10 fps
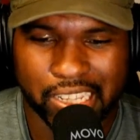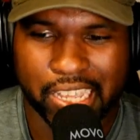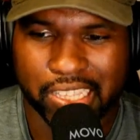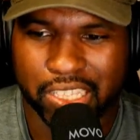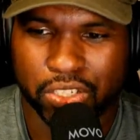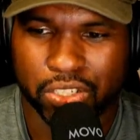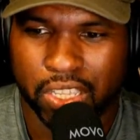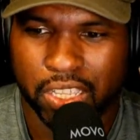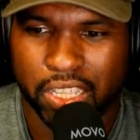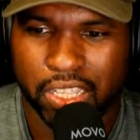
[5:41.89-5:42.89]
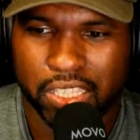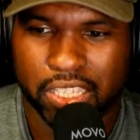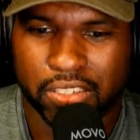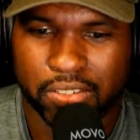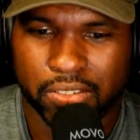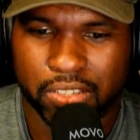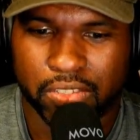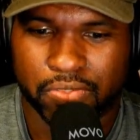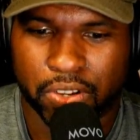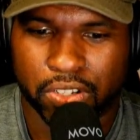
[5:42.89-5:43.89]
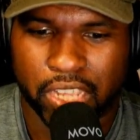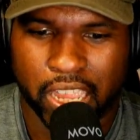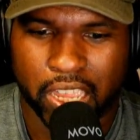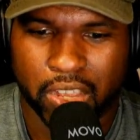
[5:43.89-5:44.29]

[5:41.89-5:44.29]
at this firsthand